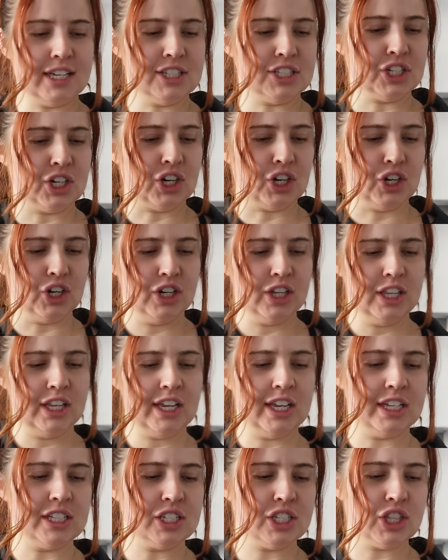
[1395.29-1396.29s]
it's early,
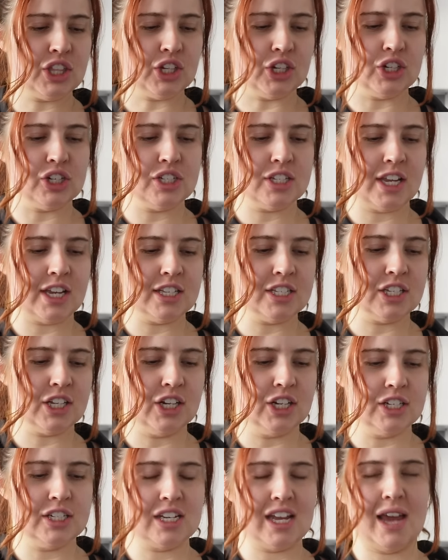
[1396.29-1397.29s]
it's Thursday, it's a
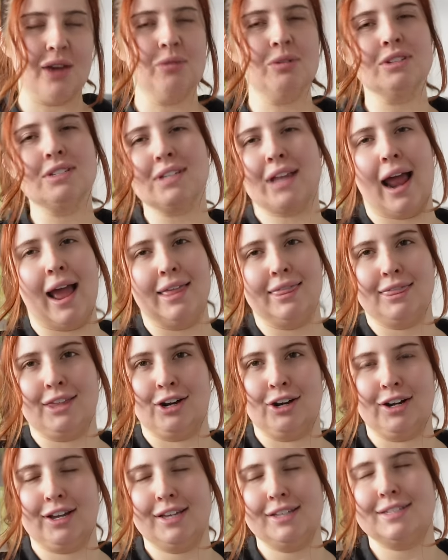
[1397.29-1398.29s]
good day. Well, it's nine
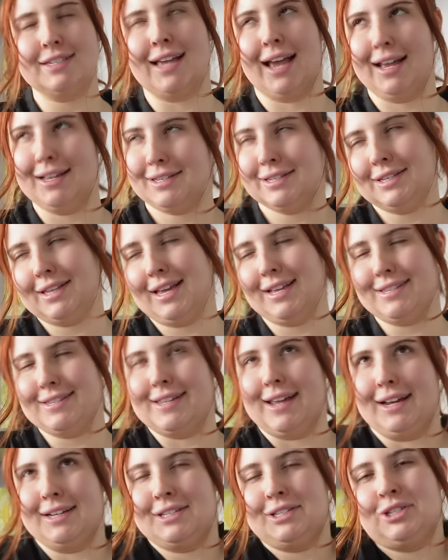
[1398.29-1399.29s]
thirty, it's not, it's
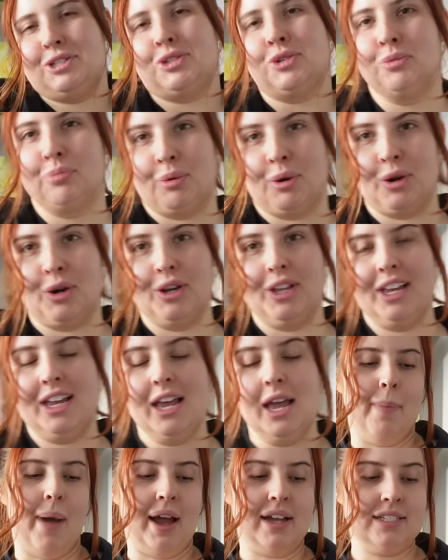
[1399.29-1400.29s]
not super early.
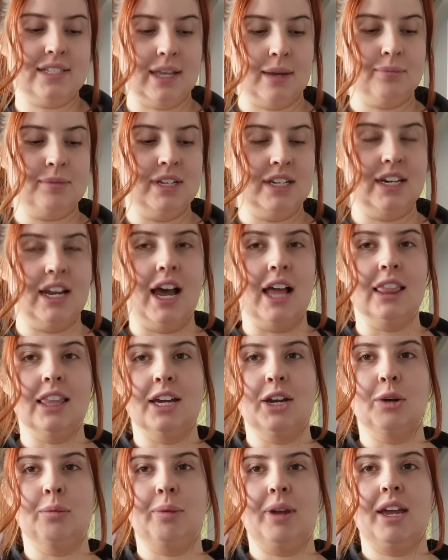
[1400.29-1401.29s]
I slept in a
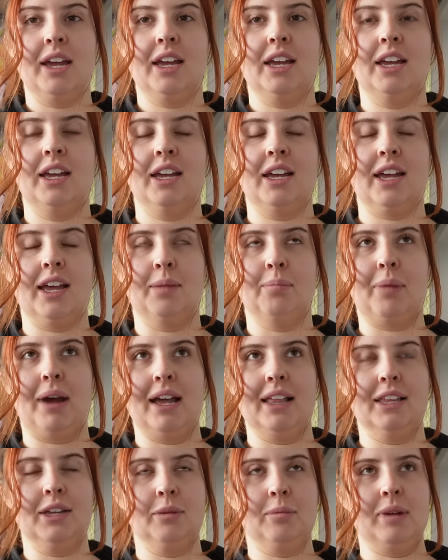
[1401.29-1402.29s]
little bit, and by
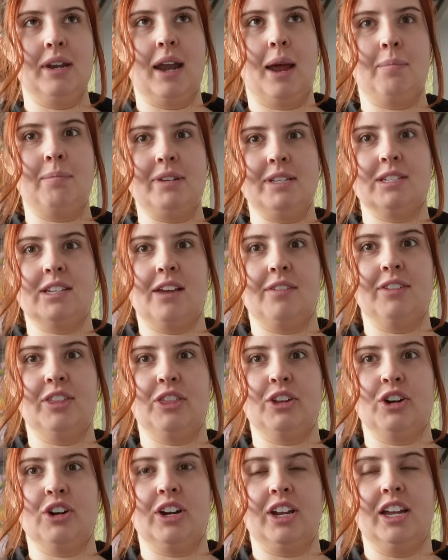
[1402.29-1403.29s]
a little bit, I mean seven
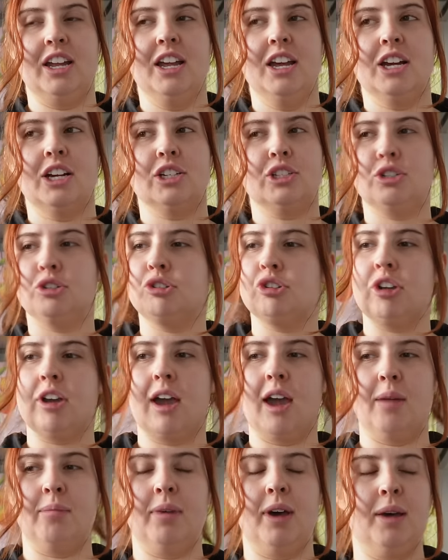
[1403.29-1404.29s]
thirty. Because usually
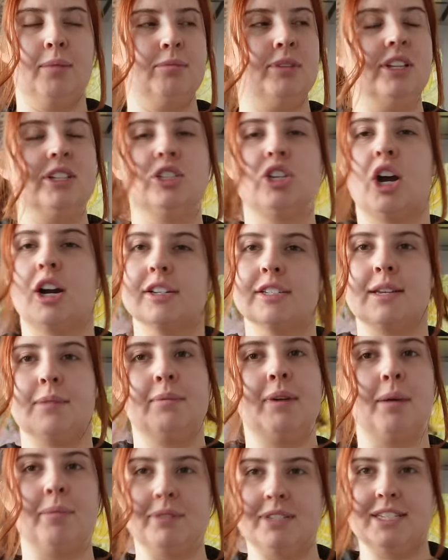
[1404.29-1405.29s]
I'm up, these dogs get
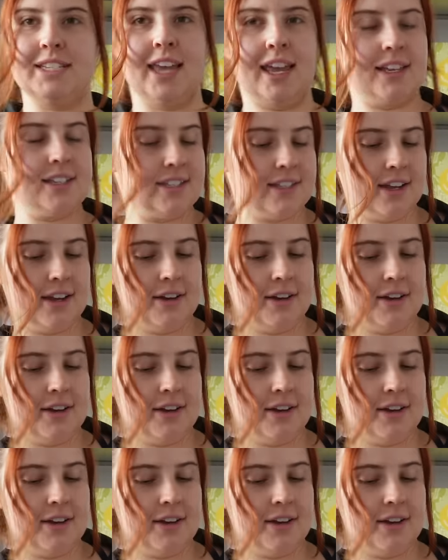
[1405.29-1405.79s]
me up at six,